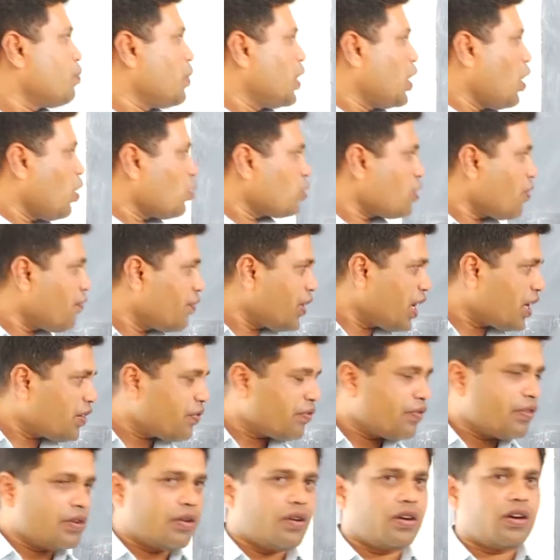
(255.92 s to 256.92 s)
of
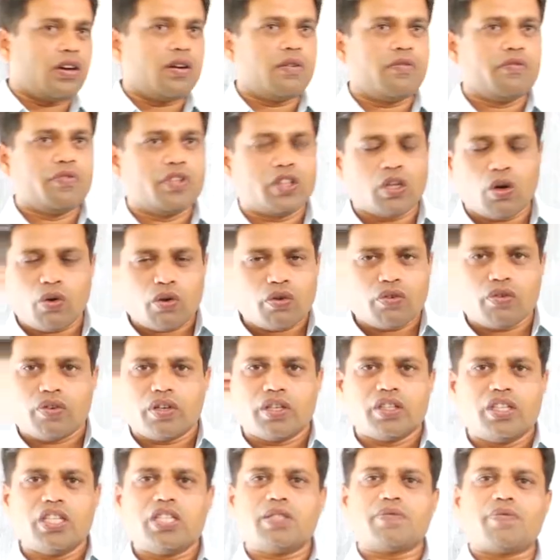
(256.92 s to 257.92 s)
that,
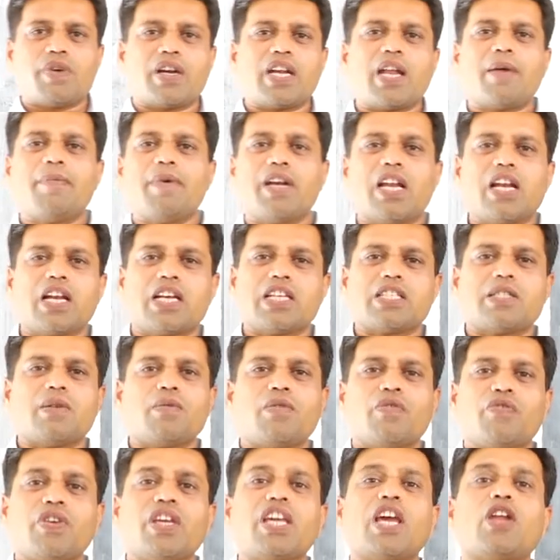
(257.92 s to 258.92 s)
without this fundamental
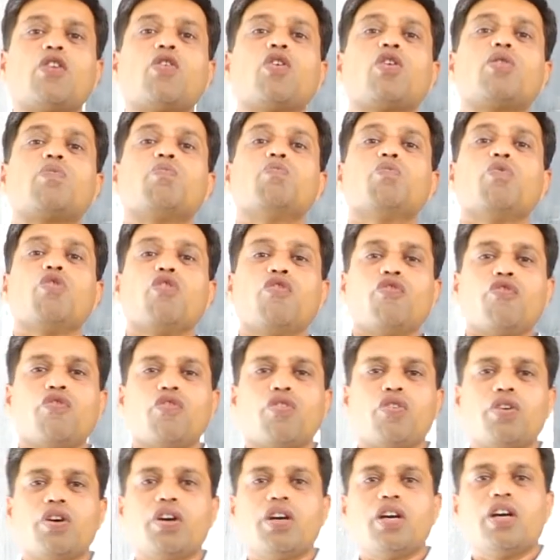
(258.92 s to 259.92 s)
concept, we cannot move
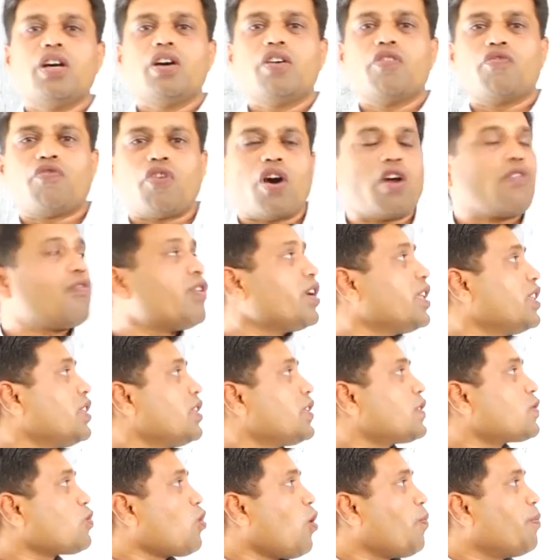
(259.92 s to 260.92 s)
forward in
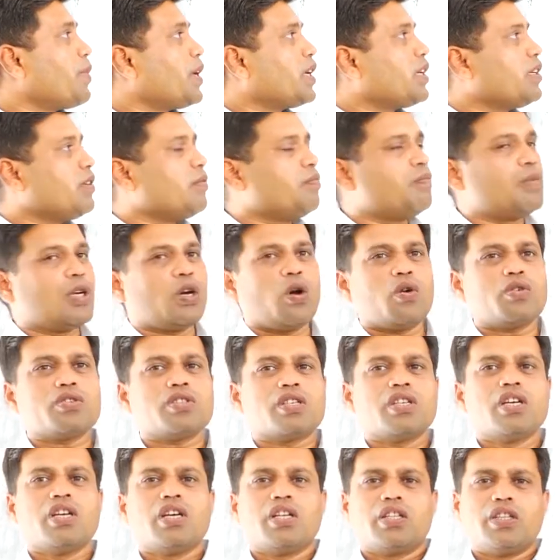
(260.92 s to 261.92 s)
this topic, because
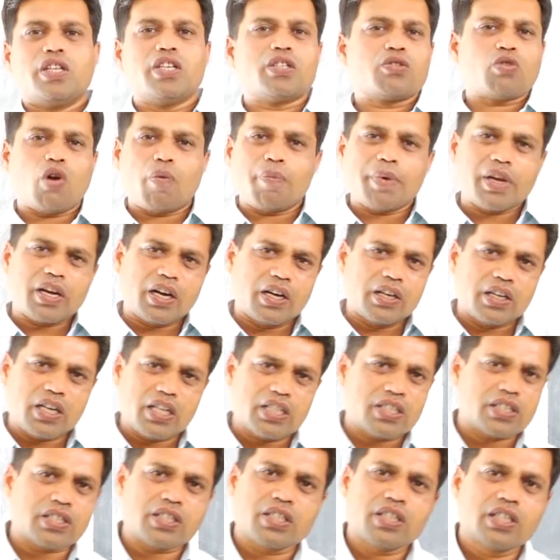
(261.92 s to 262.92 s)
this topic
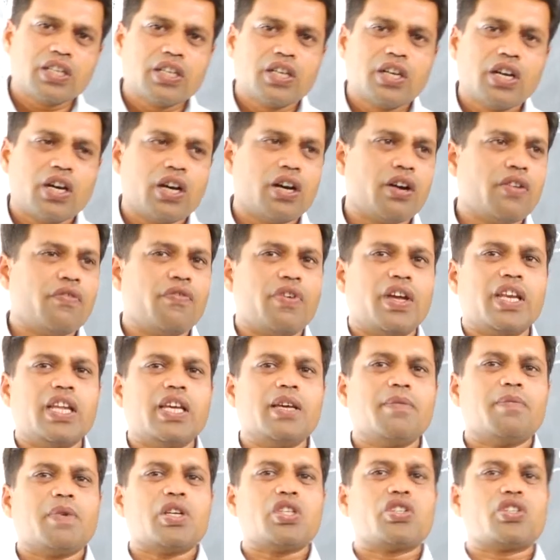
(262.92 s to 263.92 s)
contains
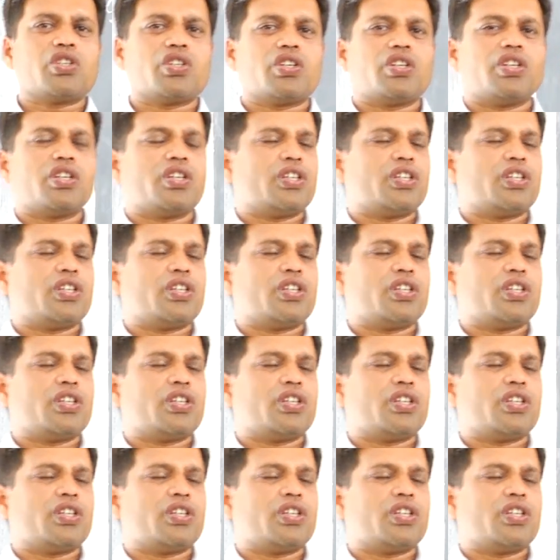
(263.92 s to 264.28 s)
very much